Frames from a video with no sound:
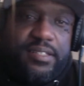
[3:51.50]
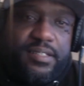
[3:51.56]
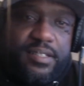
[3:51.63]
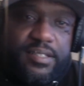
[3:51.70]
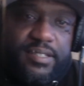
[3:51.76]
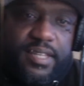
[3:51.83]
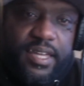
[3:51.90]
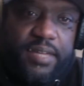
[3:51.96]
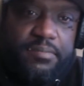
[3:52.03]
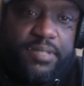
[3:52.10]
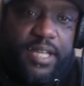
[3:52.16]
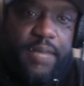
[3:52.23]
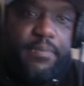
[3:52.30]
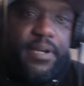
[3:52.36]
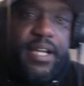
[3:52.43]
same
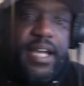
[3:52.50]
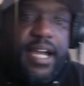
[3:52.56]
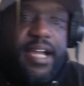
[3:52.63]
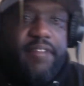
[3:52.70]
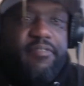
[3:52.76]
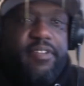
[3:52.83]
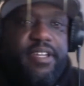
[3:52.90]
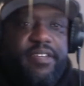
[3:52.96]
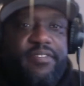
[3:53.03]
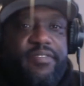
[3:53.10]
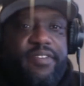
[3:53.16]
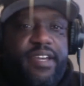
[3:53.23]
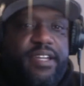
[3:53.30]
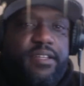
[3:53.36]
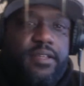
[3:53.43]
type of Kyrie
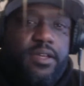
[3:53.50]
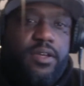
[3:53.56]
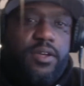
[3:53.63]
effect